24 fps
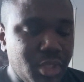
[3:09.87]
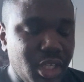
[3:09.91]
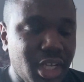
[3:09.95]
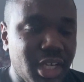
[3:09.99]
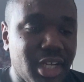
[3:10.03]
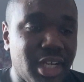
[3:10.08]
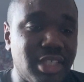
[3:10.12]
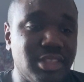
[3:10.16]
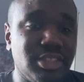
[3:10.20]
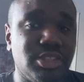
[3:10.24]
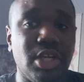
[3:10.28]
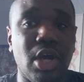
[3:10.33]

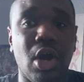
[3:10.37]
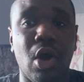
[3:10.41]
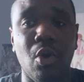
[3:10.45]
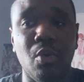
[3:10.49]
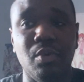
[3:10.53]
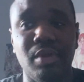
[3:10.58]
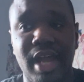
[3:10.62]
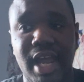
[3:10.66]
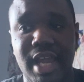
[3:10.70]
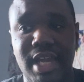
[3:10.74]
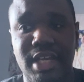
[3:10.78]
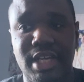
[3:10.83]
Because the
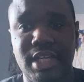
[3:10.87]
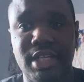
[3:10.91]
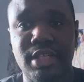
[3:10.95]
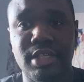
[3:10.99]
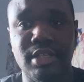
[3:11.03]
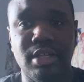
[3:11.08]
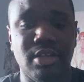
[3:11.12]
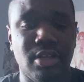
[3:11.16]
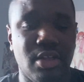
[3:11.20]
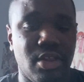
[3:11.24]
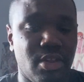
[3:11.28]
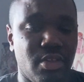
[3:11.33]
old
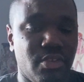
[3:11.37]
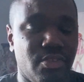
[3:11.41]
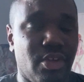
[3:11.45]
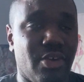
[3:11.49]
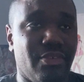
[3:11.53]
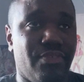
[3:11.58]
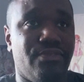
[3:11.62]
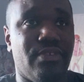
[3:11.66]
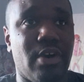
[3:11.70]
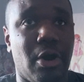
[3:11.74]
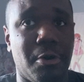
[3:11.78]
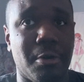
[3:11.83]
lady,
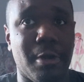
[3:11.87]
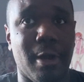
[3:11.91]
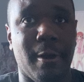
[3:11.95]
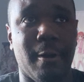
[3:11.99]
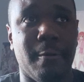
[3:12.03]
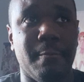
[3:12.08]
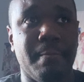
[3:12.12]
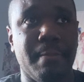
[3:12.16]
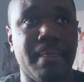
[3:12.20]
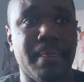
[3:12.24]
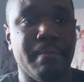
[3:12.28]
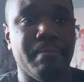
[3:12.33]
the
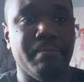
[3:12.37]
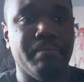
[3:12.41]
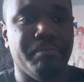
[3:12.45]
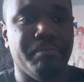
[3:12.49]
photo,